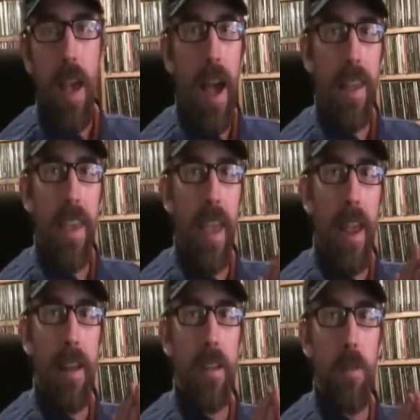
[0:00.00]
I
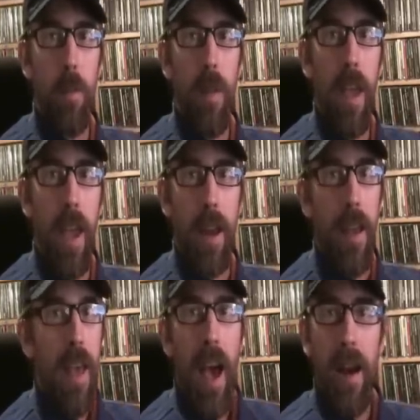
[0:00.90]
can't explain.
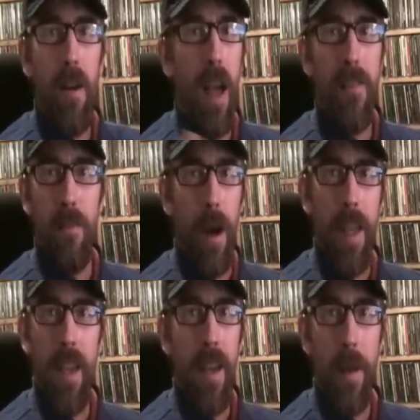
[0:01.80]
I don't have
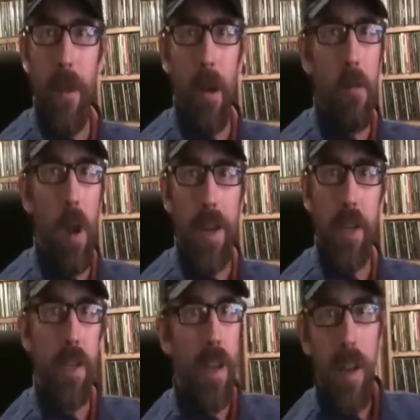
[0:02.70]
money. I'm not
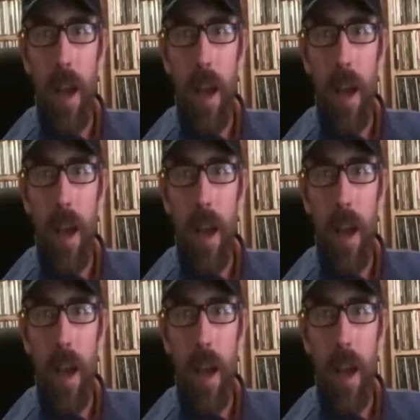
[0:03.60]
rich.